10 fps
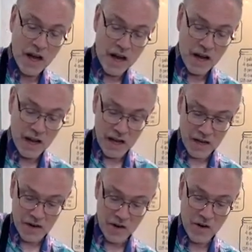
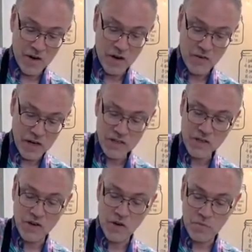Her
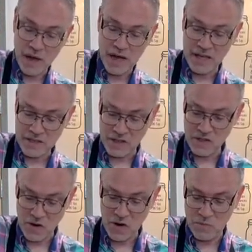original Pies and
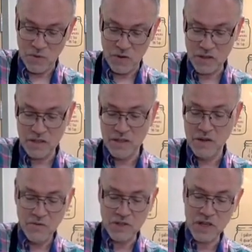Tart book,
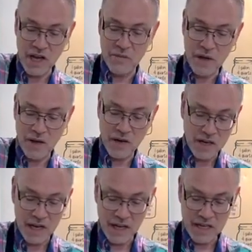which came out
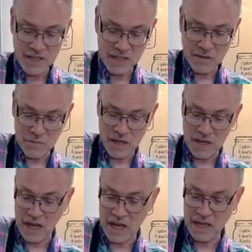in, I guess, in the
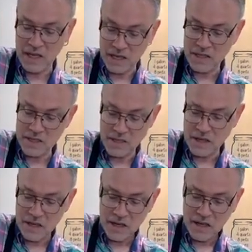mid-'80s,
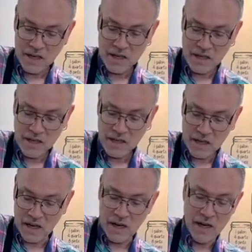
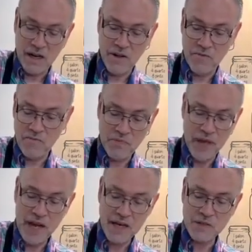
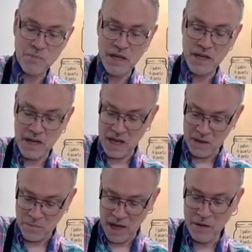that has been
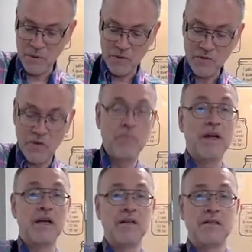a Bible for me.
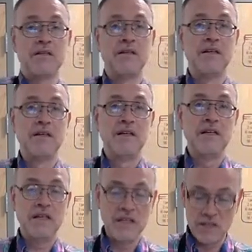
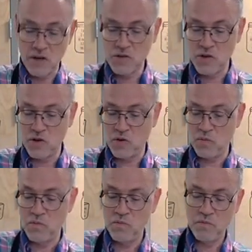It's
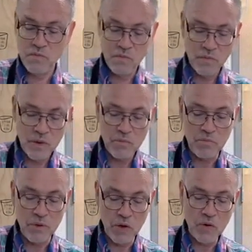also
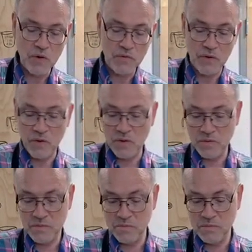
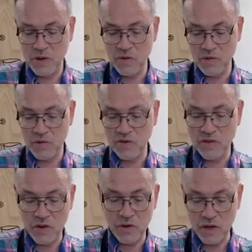beautiful, beautiful
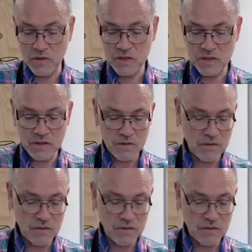photos.